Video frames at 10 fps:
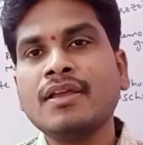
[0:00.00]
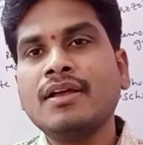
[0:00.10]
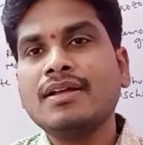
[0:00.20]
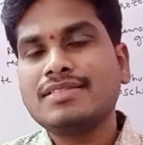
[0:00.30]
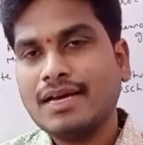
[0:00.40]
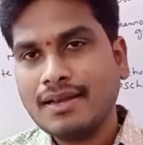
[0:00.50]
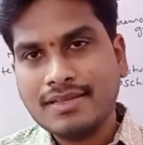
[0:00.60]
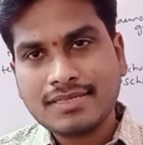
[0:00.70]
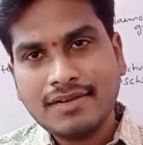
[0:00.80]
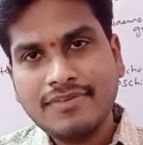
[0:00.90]

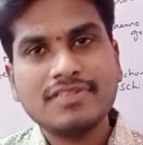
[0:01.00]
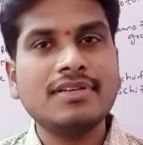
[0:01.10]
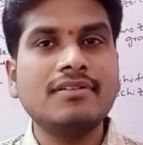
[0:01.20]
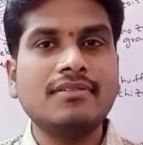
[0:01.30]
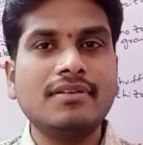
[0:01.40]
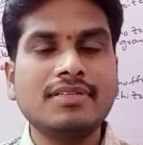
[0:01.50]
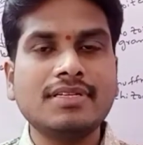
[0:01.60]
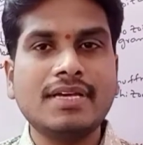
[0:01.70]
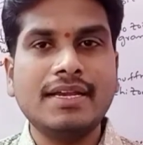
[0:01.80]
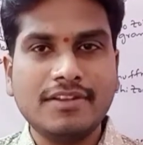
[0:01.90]
Charles Leverson is a
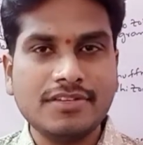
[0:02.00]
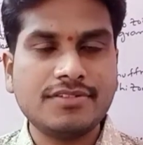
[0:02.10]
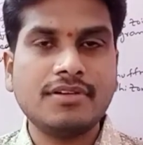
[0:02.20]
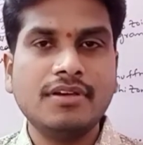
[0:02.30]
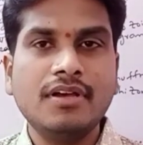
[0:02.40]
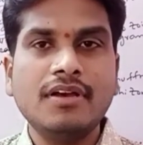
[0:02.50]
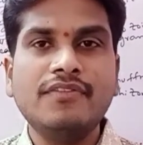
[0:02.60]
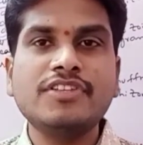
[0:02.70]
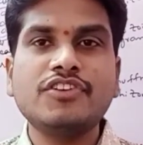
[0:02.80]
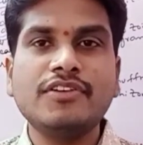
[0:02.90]
scientist
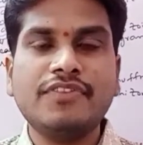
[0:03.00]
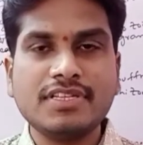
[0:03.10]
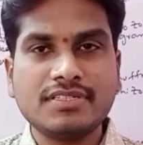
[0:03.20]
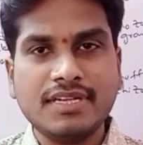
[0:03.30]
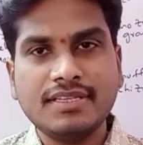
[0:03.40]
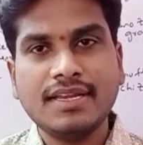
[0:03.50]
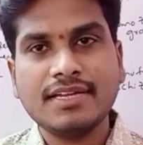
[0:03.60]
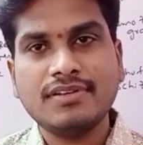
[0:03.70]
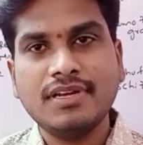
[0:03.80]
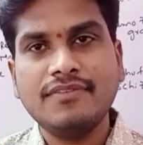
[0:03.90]
which he first said that
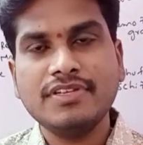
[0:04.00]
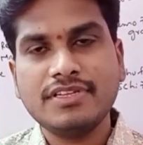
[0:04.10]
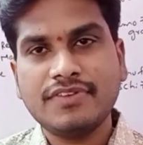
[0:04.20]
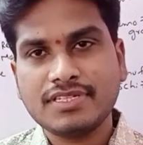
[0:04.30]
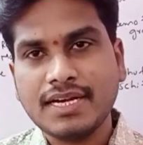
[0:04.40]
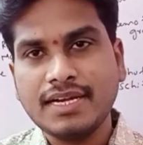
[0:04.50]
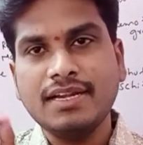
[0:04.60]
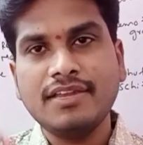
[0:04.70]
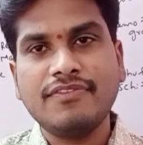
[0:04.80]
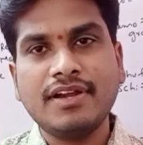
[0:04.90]
actually, which he first
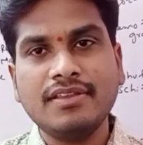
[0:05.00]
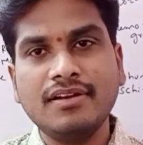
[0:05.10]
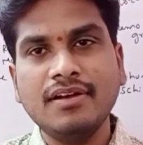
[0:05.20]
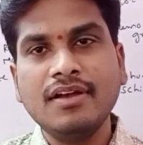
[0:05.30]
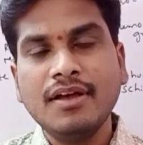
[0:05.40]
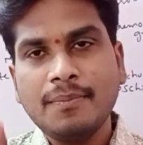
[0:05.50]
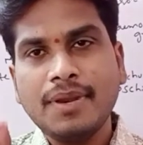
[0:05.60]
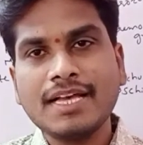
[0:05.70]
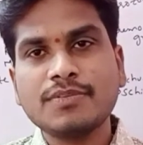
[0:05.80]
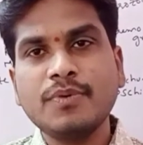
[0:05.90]
identified the
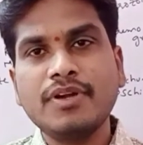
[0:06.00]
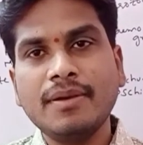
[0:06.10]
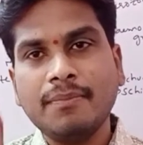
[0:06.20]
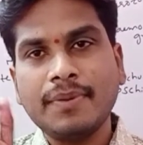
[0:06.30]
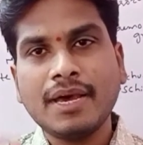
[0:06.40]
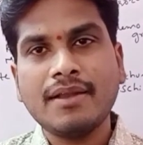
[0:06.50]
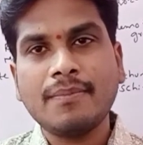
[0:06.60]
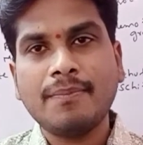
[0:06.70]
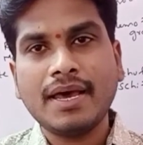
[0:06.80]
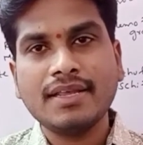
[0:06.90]
Plasmodium
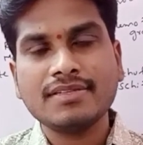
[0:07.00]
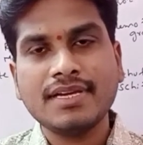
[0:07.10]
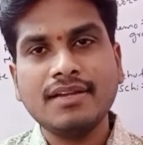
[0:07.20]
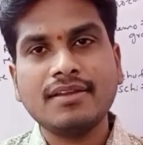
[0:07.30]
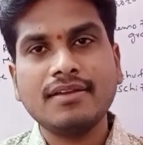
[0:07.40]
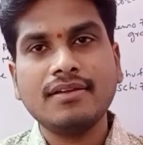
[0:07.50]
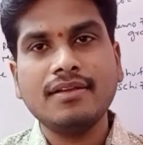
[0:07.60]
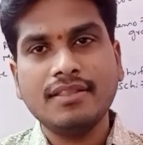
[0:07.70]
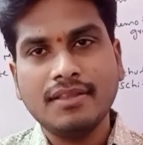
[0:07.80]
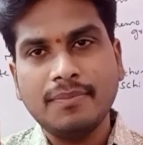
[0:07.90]
parasite
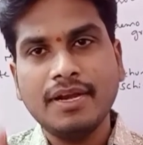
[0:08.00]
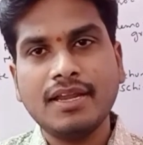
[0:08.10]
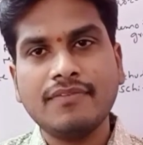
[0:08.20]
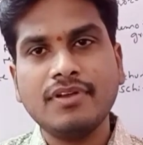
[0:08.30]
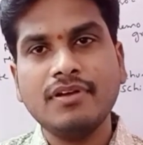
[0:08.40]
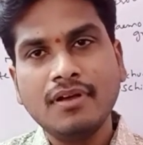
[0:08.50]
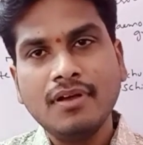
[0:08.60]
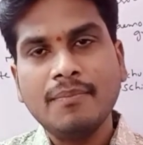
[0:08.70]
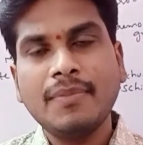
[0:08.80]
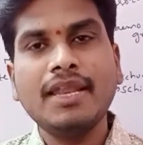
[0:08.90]
in the blood of the
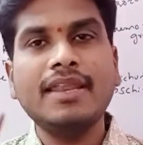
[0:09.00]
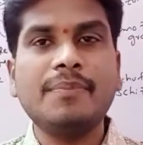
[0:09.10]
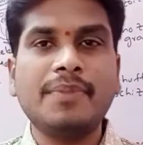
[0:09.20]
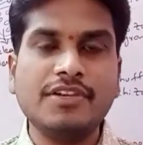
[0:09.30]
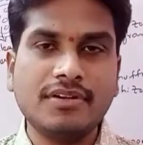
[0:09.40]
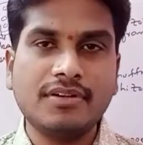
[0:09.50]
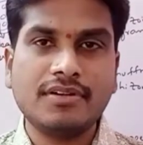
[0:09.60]
malaria patient.